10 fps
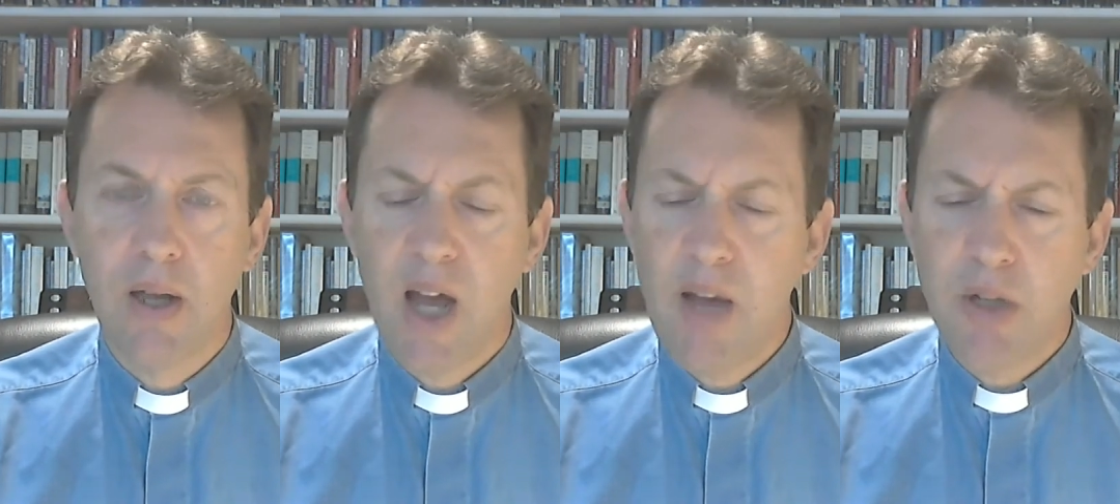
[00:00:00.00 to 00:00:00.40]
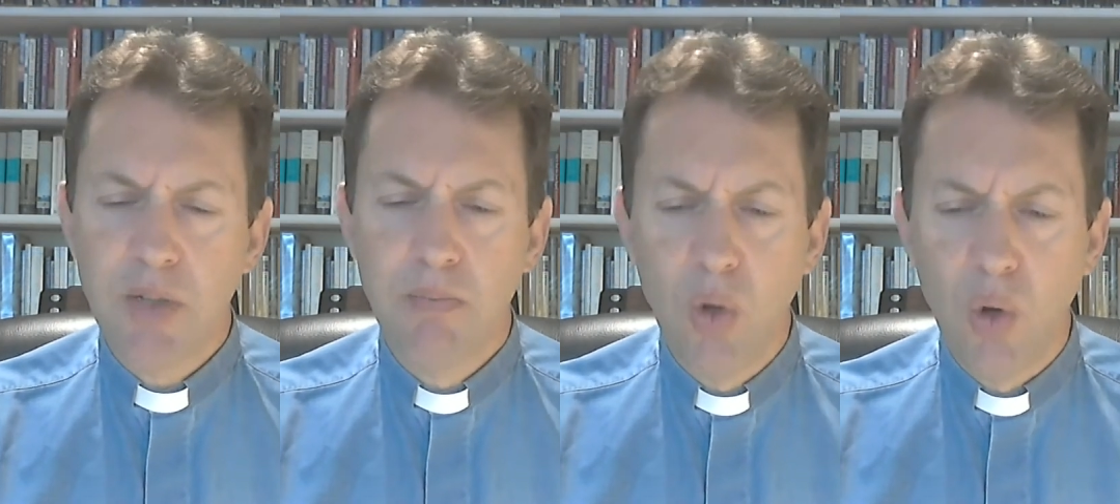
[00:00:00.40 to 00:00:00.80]
how much
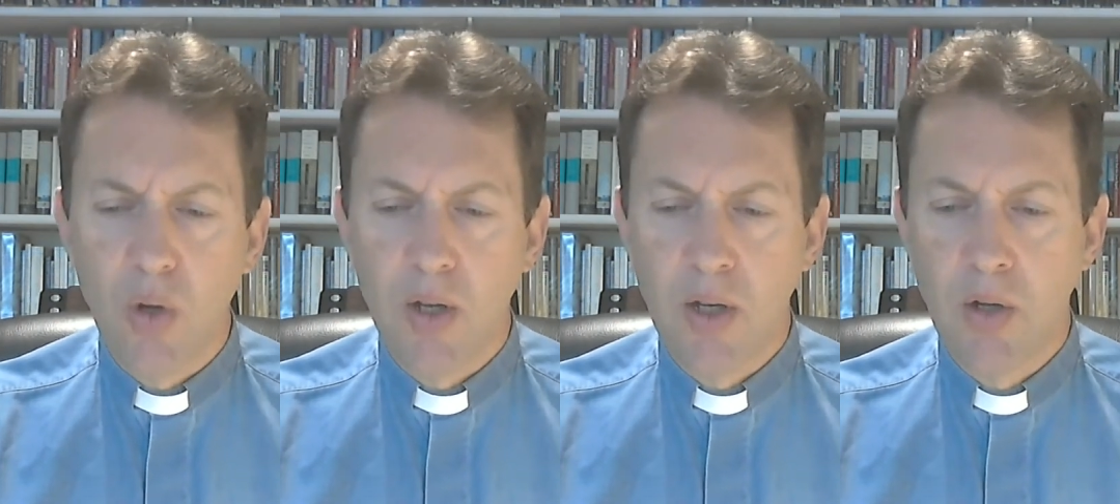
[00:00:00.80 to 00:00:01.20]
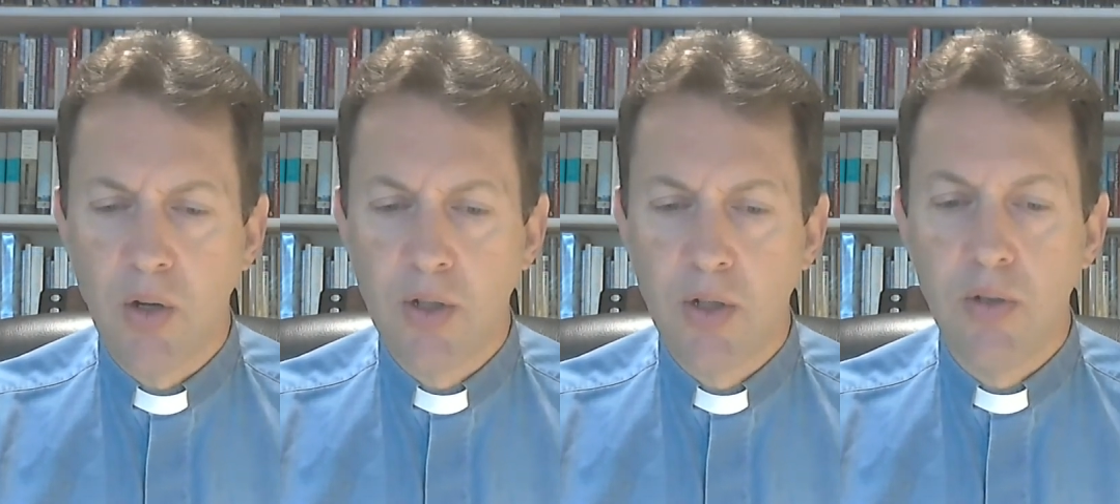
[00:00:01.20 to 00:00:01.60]
more can
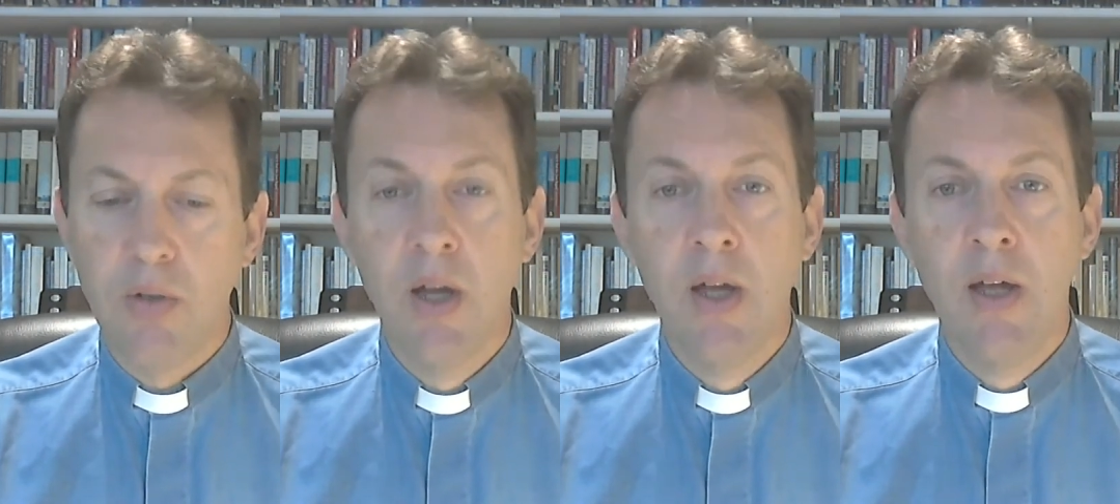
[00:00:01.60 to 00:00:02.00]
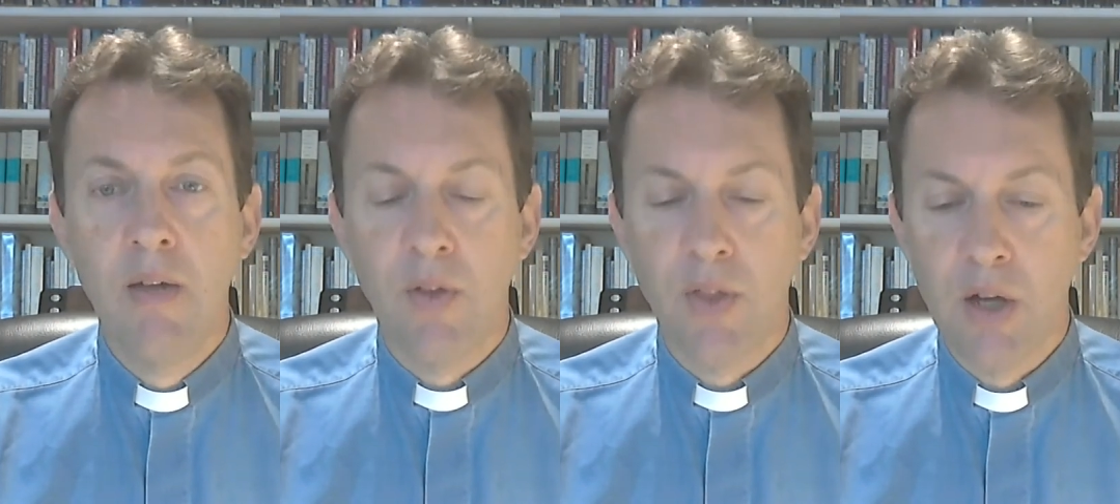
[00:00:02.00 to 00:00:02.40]
God do
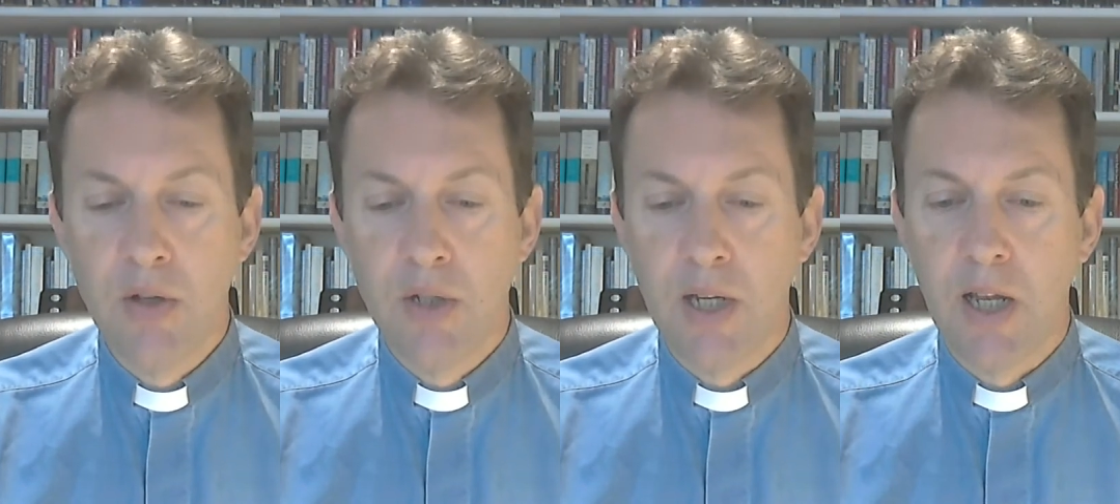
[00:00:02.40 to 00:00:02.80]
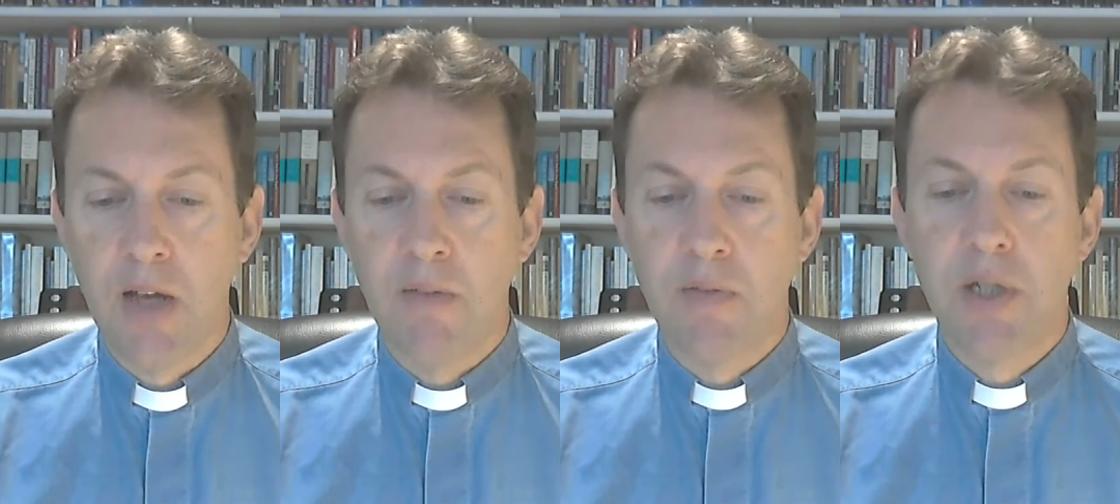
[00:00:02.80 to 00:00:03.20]
for those that he
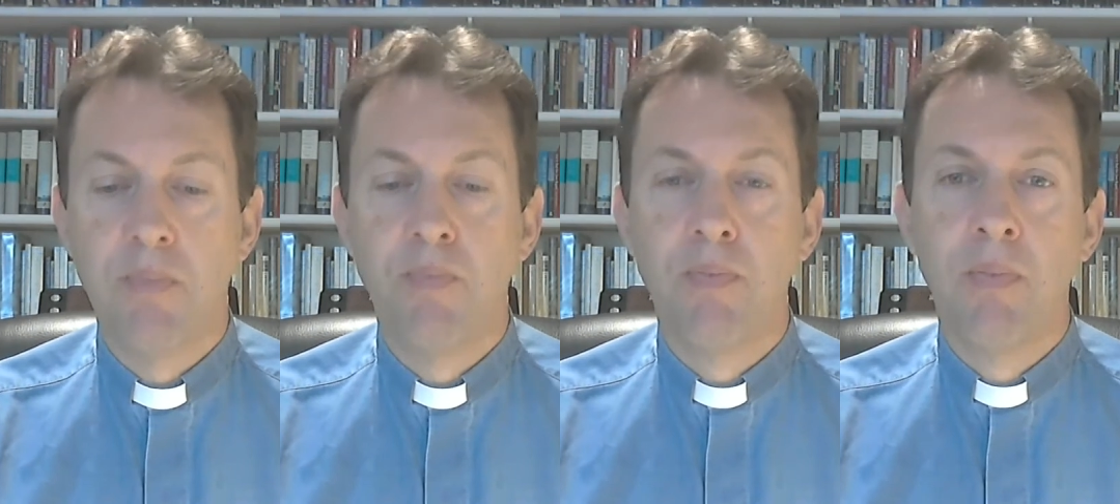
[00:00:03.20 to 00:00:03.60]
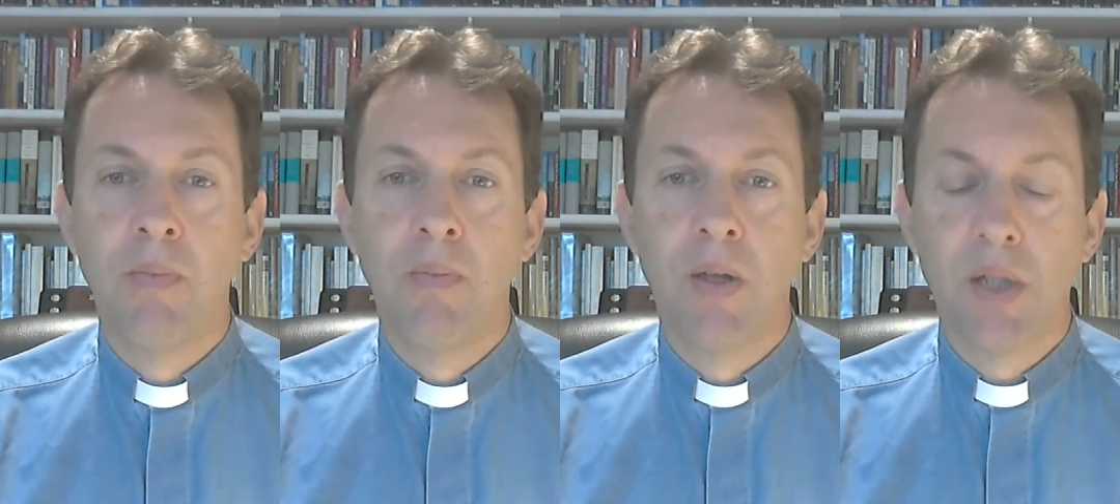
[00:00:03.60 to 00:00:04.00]
loves
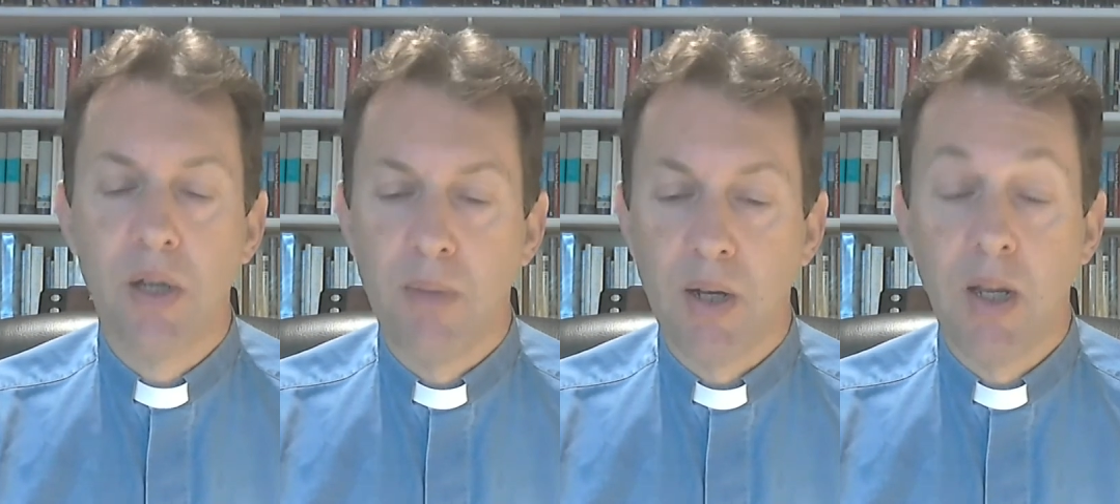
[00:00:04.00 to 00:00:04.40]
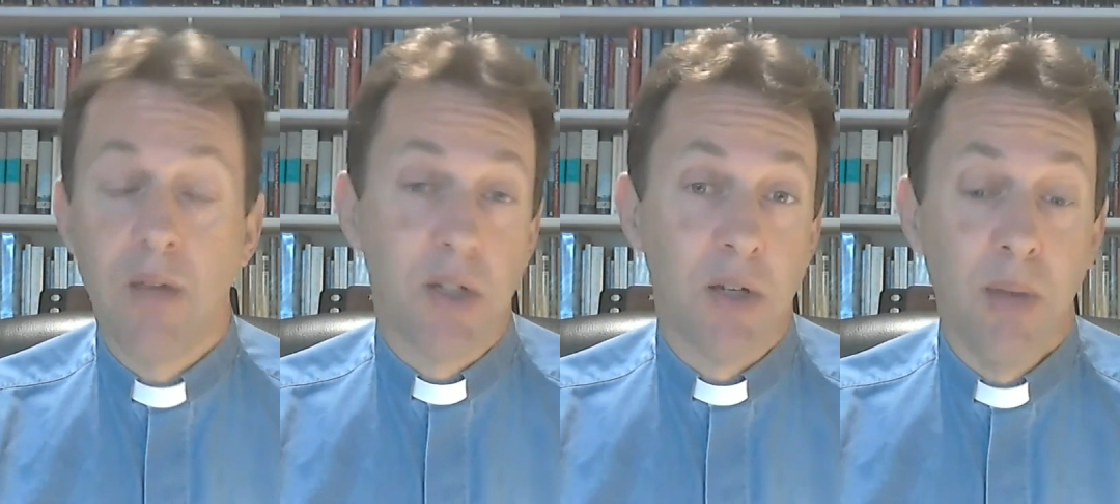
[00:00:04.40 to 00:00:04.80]
so
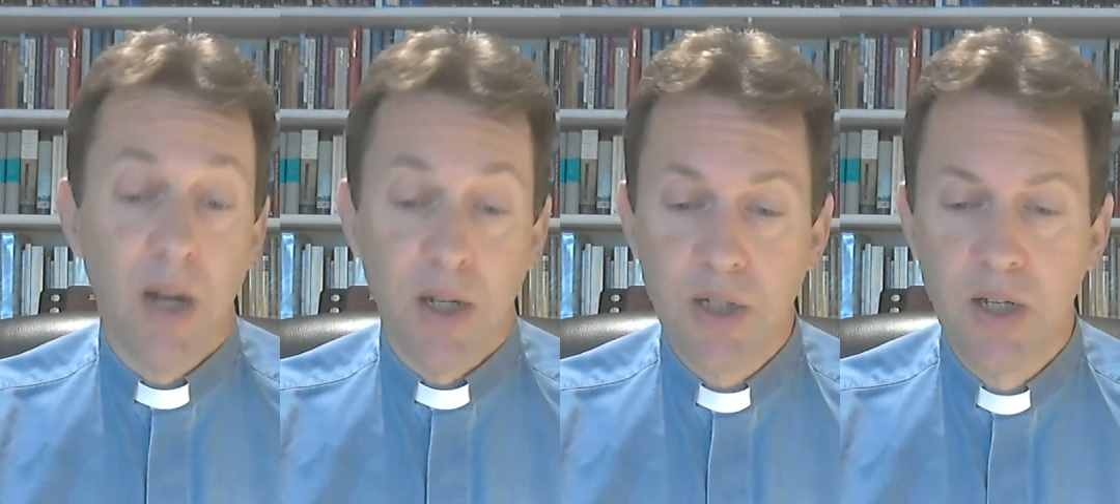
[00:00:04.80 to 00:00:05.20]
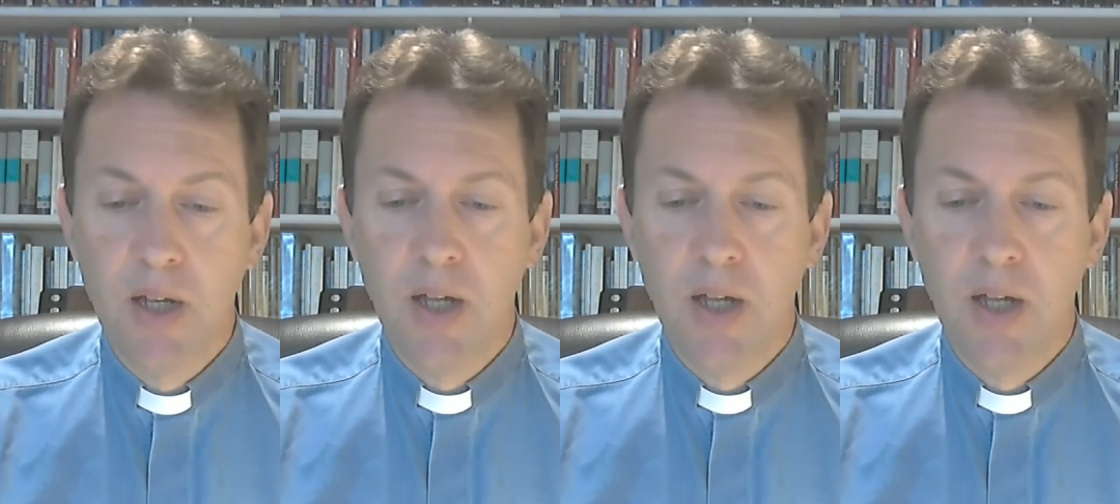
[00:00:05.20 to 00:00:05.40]
much,